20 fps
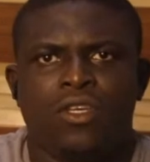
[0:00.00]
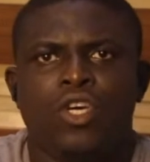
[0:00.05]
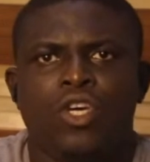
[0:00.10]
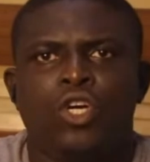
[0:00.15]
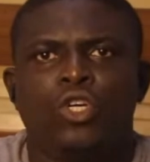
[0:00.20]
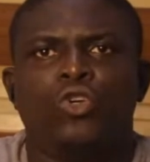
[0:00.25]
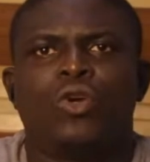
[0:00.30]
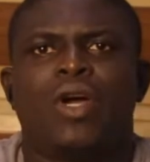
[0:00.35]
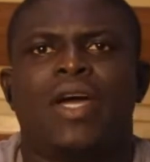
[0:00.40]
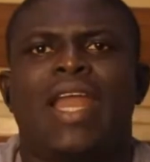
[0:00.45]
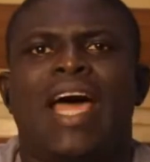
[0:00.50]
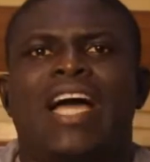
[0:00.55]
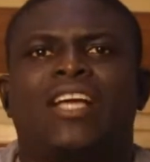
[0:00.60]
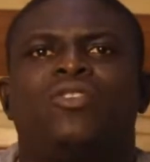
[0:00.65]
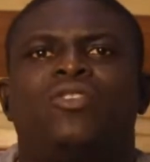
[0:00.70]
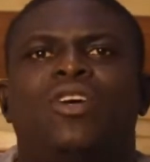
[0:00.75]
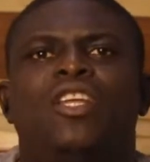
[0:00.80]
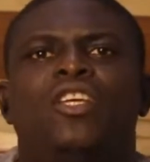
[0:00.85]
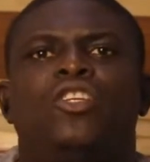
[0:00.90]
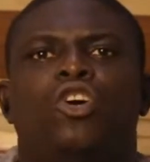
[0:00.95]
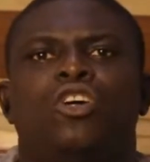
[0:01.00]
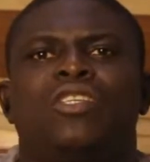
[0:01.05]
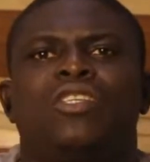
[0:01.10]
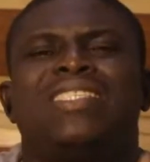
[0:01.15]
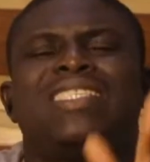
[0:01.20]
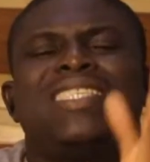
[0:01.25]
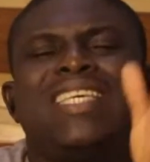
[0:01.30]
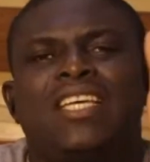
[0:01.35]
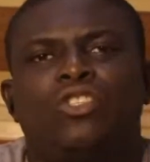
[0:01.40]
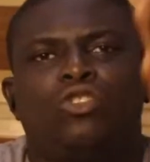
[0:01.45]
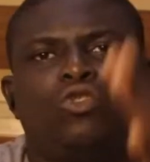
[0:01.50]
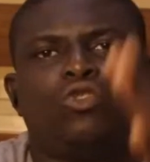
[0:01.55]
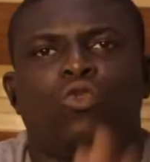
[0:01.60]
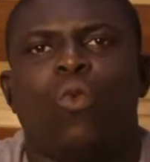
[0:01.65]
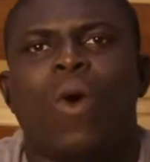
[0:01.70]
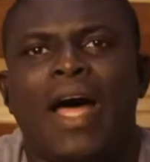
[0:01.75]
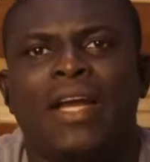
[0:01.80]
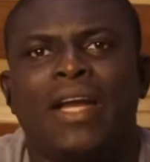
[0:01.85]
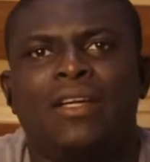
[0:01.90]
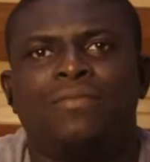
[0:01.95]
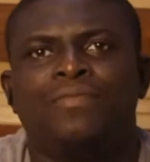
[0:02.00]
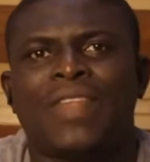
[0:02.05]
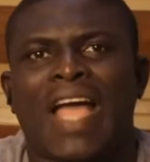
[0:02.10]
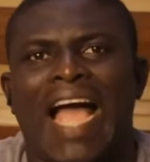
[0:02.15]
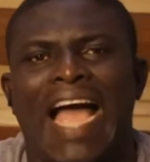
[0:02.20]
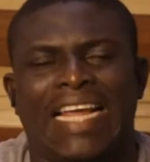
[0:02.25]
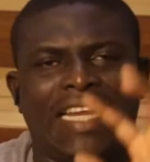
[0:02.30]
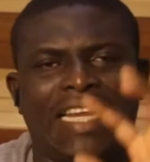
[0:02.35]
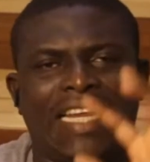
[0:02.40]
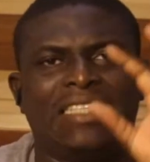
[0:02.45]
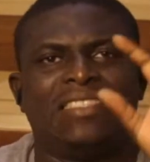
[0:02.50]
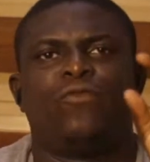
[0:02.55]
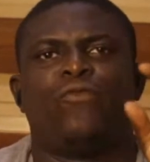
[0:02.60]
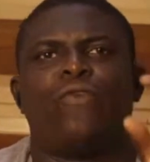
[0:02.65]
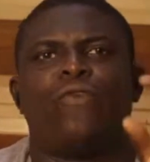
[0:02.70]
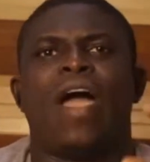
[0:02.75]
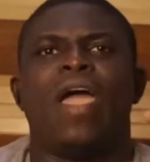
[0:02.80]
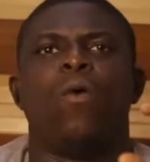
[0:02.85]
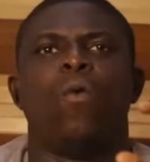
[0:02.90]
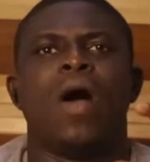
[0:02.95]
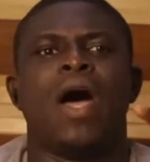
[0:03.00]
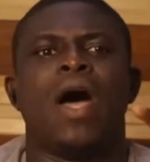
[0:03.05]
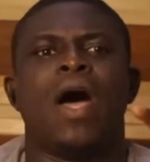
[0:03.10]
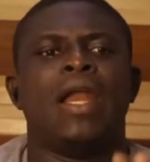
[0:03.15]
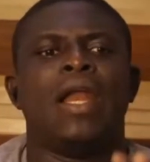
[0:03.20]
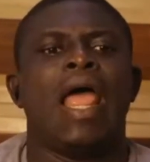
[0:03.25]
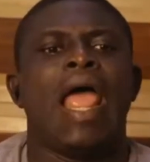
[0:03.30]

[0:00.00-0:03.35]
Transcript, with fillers: You can actually just stick to one, identify one,